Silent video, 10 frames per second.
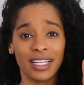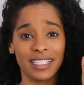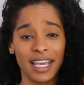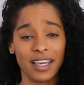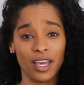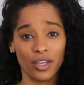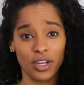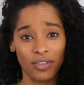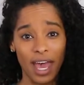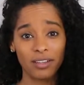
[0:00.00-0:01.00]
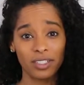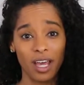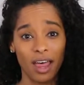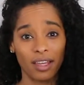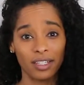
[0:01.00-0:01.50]
take your
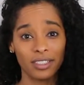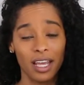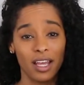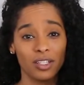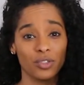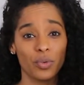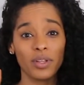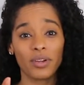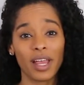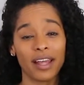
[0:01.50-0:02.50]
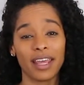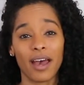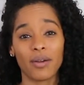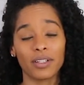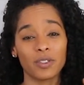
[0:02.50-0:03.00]
$1,000, dwindle that down,